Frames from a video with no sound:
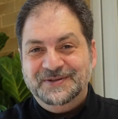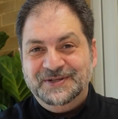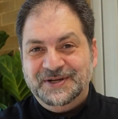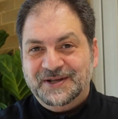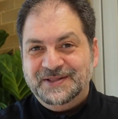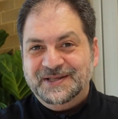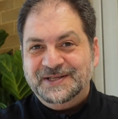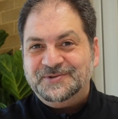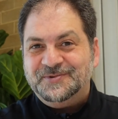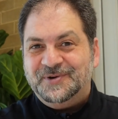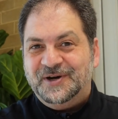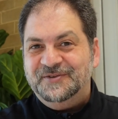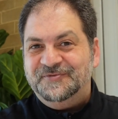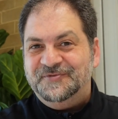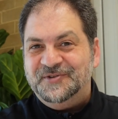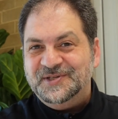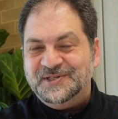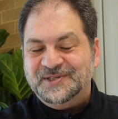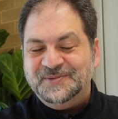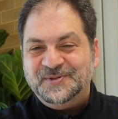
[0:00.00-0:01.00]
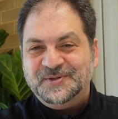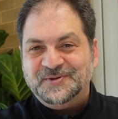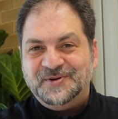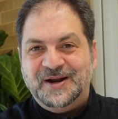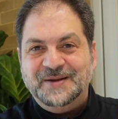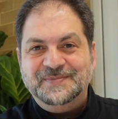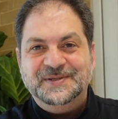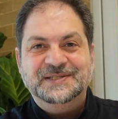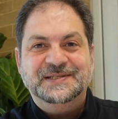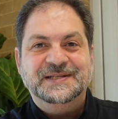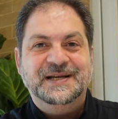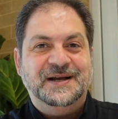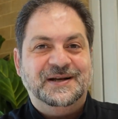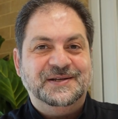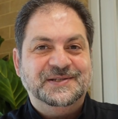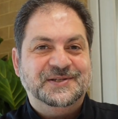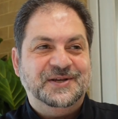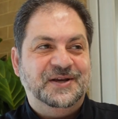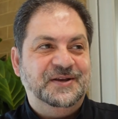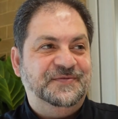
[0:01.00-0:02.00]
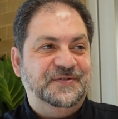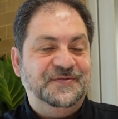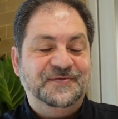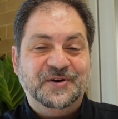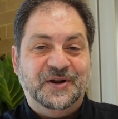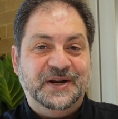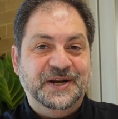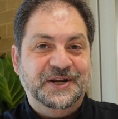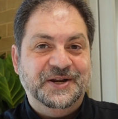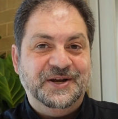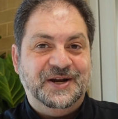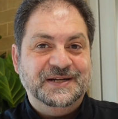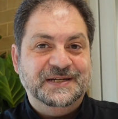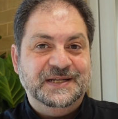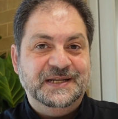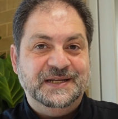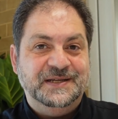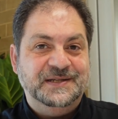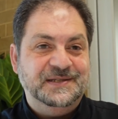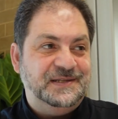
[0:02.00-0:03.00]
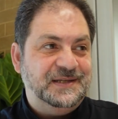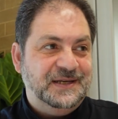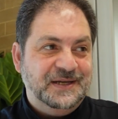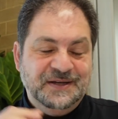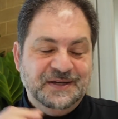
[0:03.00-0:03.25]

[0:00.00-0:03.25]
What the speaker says: There's quite a few subscribers now. So if you've got any ideas,